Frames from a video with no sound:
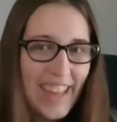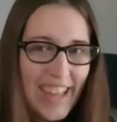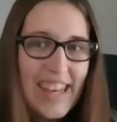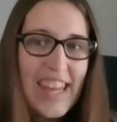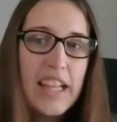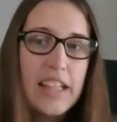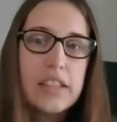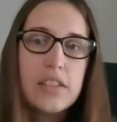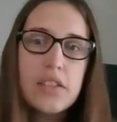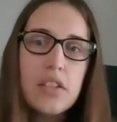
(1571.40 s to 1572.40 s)
in
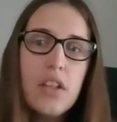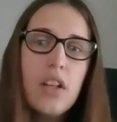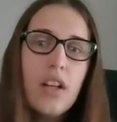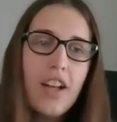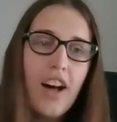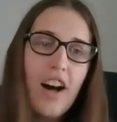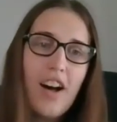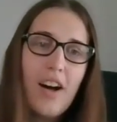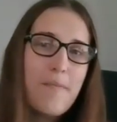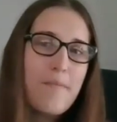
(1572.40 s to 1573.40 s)
England,
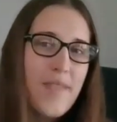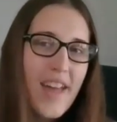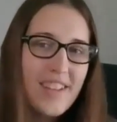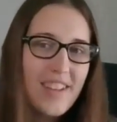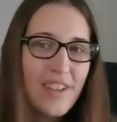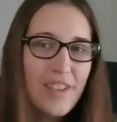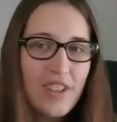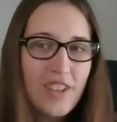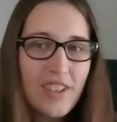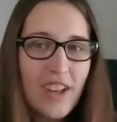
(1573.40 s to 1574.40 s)
and
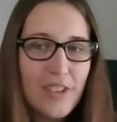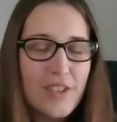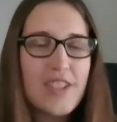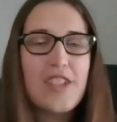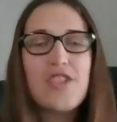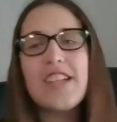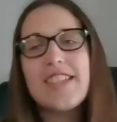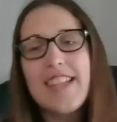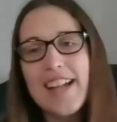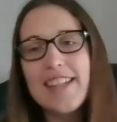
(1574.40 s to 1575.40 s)
other such things.
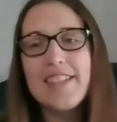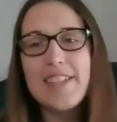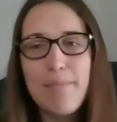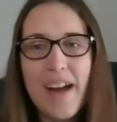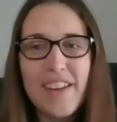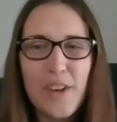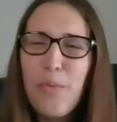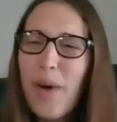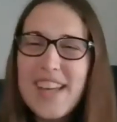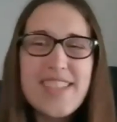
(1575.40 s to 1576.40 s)
That doesn't matter.
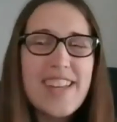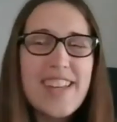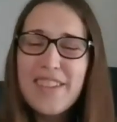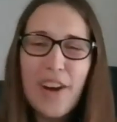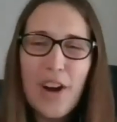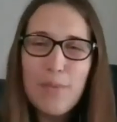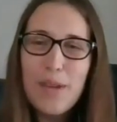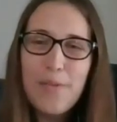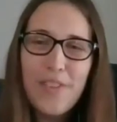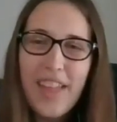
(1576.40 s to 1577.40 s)
Why send in the army
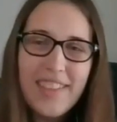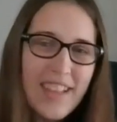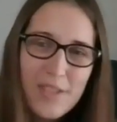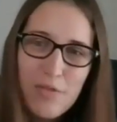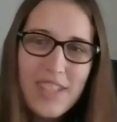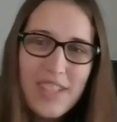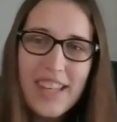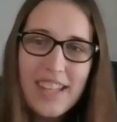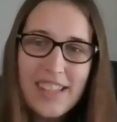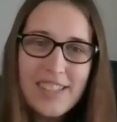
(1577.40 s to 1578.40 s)
for that? That's
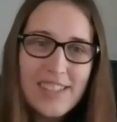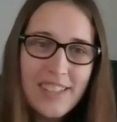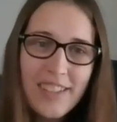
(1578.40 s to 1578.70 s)
ridiculous.